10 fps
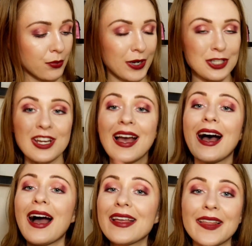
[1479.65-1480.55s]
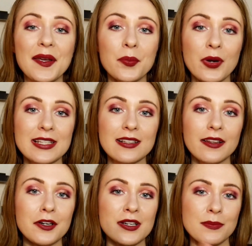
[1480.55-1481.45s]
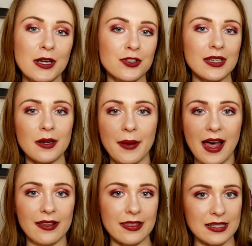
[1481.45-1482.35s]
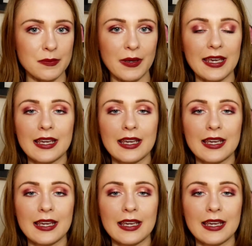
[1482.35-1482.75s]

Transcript: which I like a pressed glitter, especially in a palette this big.